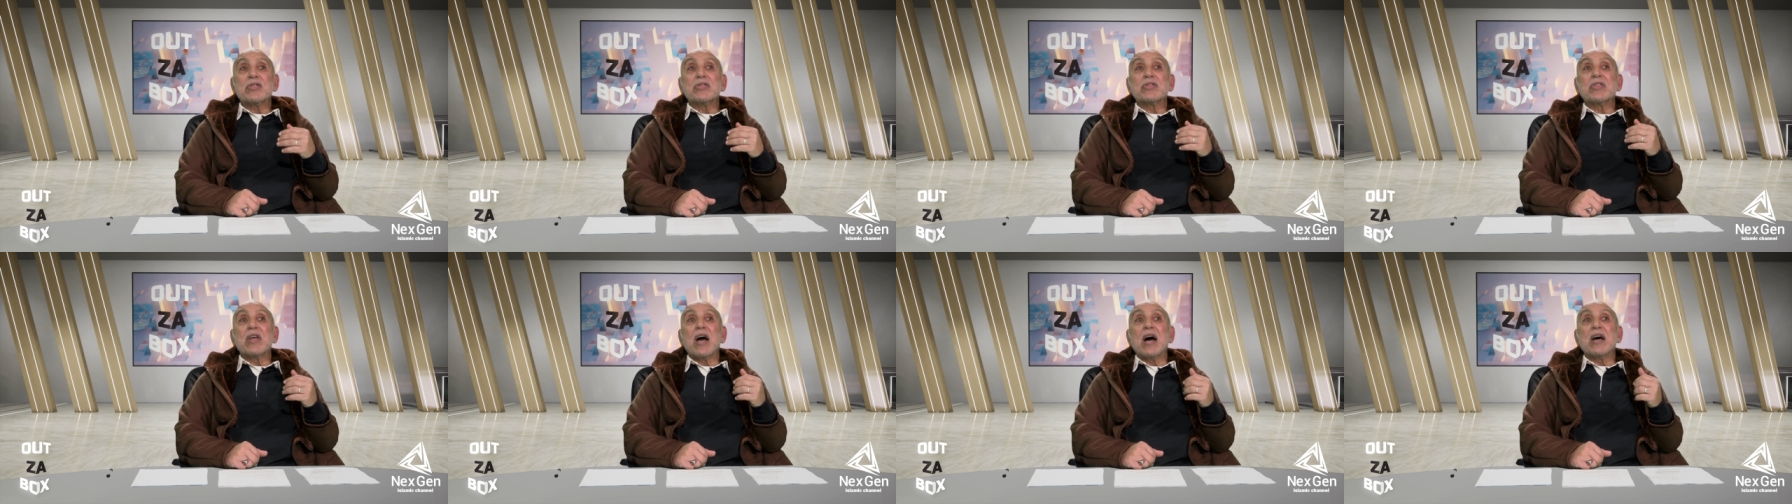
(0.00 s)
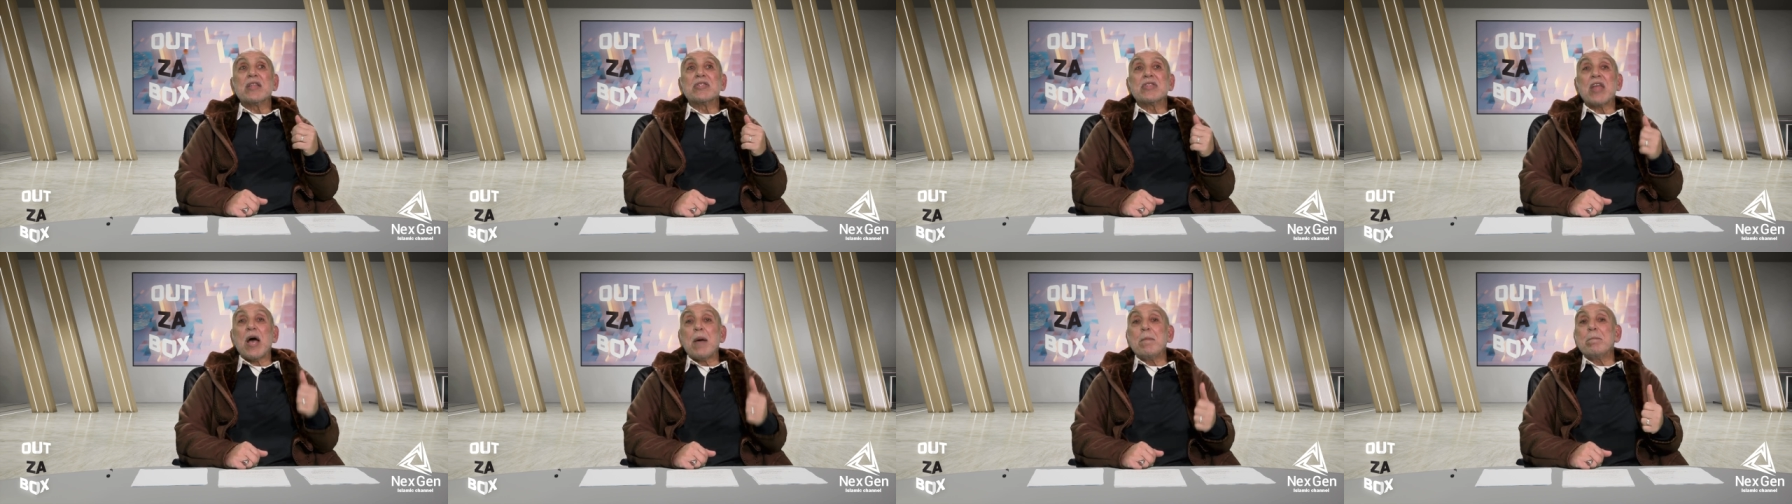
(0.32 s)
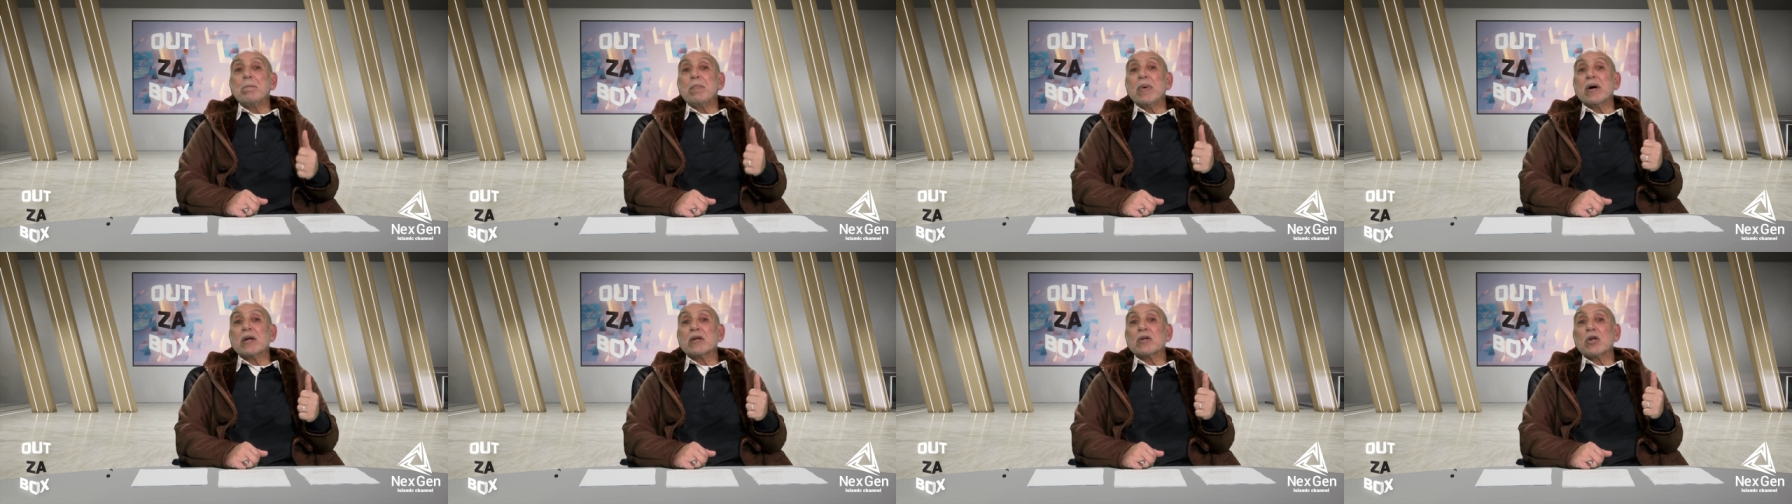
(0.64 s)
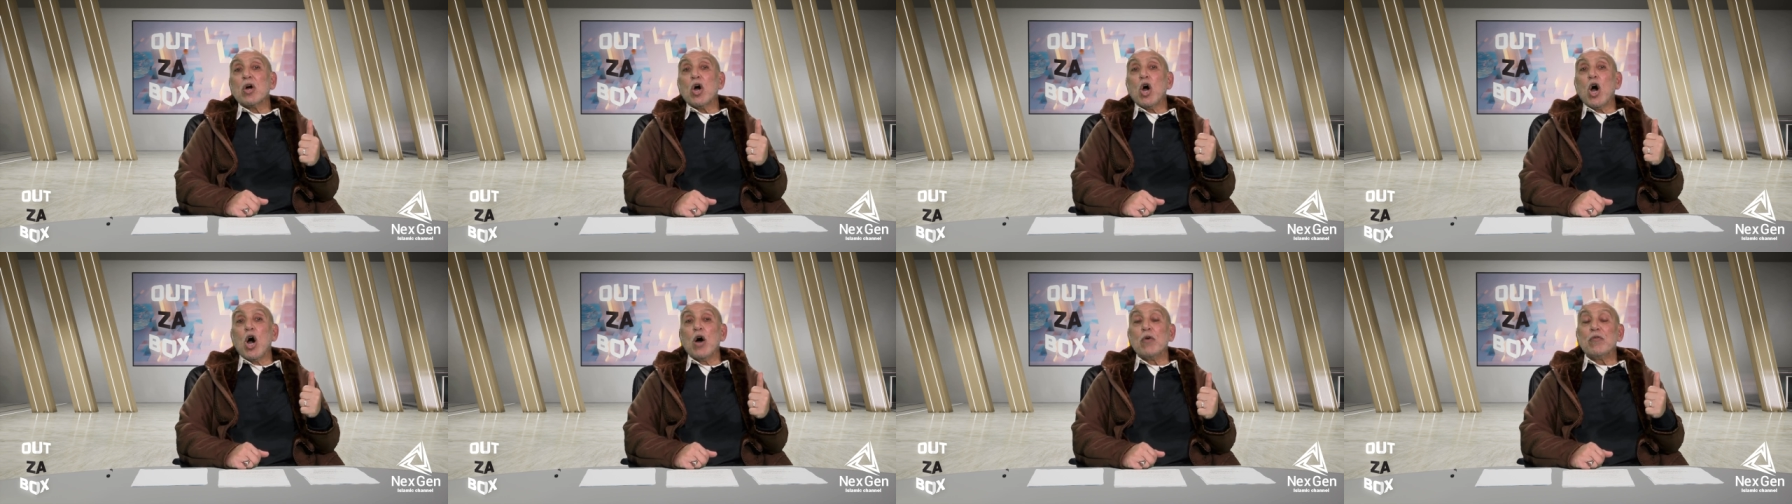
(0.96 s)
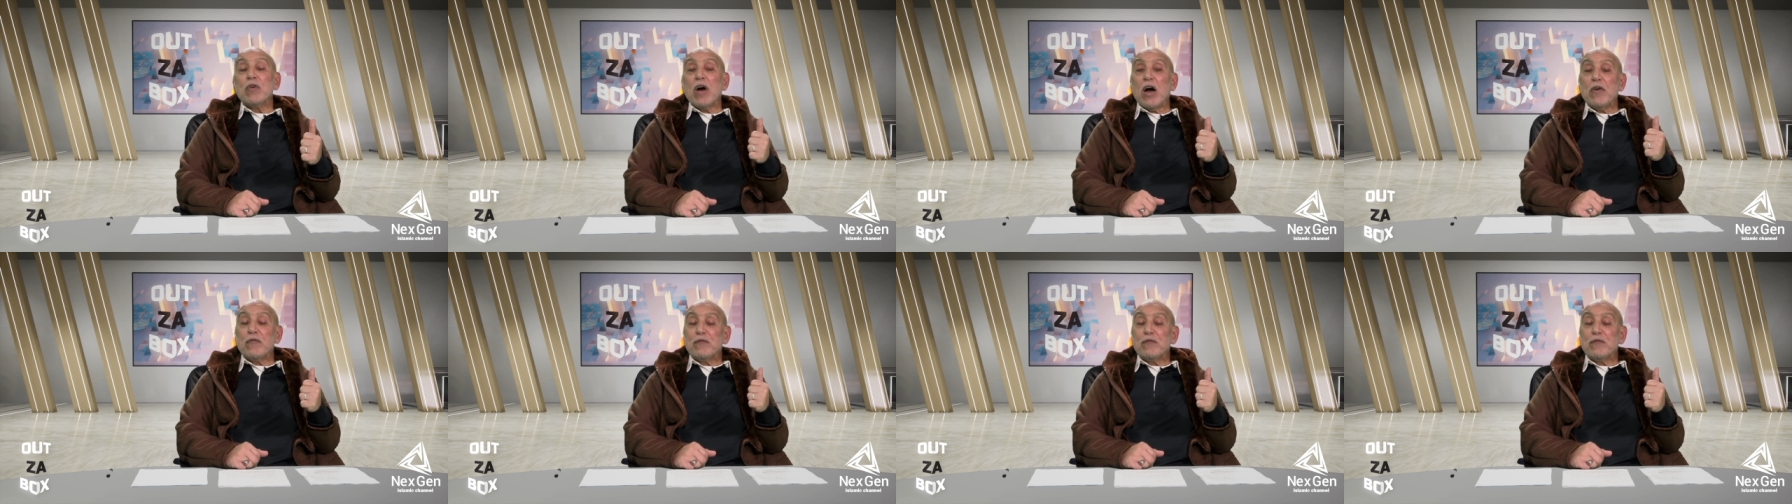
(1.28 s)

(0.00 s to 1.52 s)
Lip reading: the number of